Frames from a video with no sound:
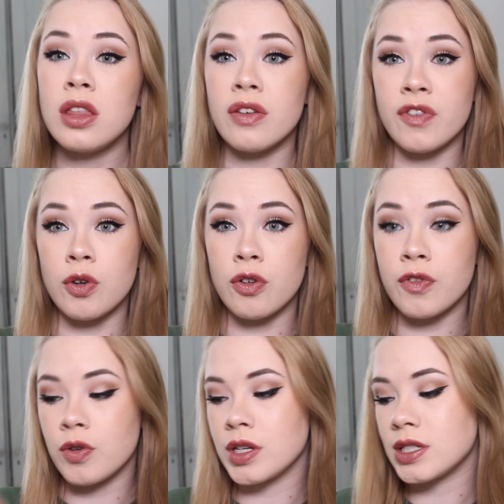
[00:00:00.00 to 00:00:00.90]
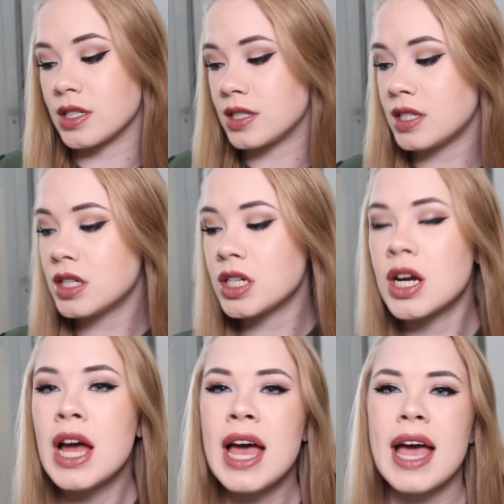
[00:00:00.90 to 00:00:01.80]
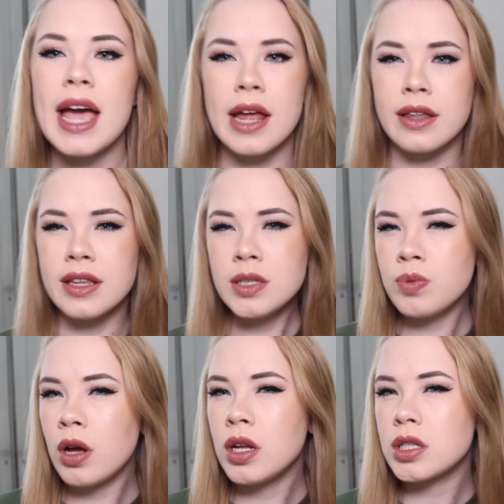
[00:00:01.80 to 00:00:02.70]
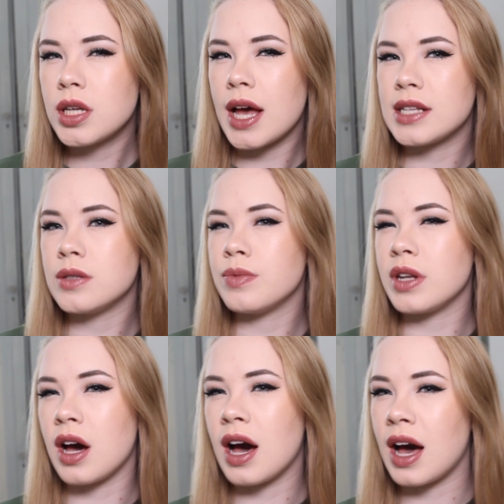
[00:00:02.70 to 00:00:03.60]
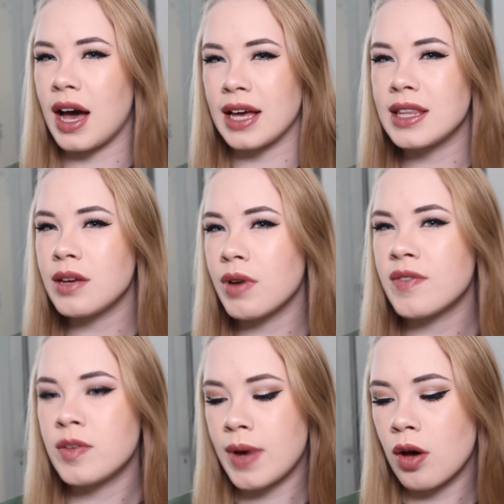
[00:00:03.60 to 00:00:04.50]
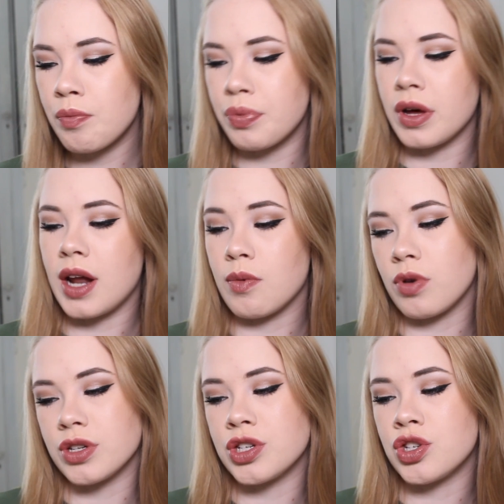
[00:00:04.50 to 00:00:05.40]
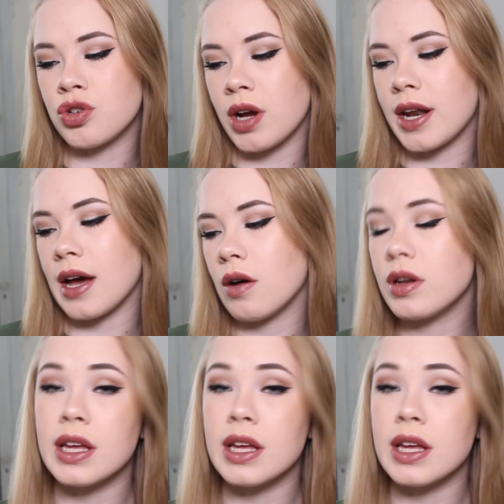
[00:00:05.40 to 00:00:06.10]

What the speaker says: the Photo Focus Concealer, and this product hasn't been highly raved about, but I wanted to try it out.